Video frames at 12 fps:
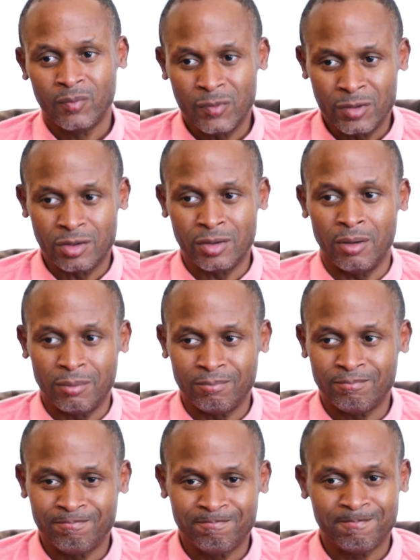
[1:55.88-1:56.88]
So,
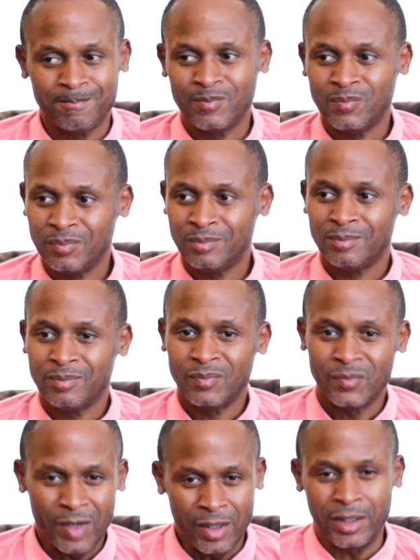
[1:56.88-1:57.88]

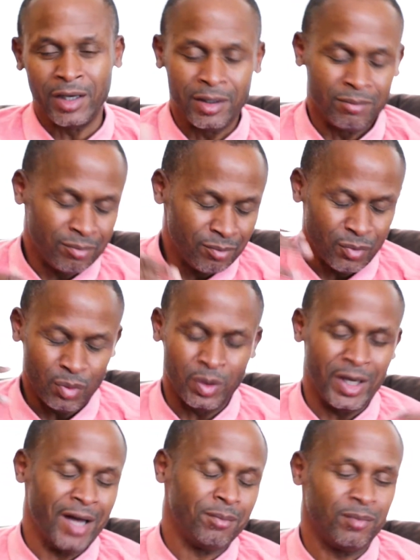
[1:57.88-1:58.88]
again, we
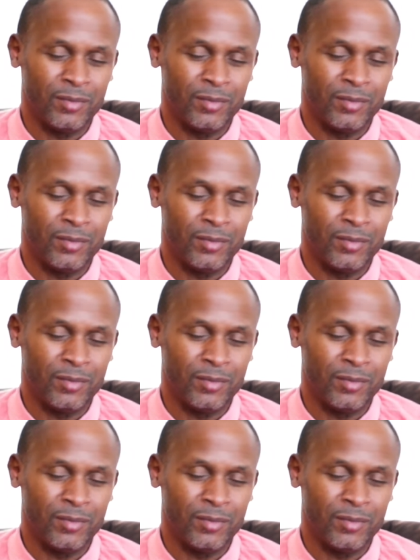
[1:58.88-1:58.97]
got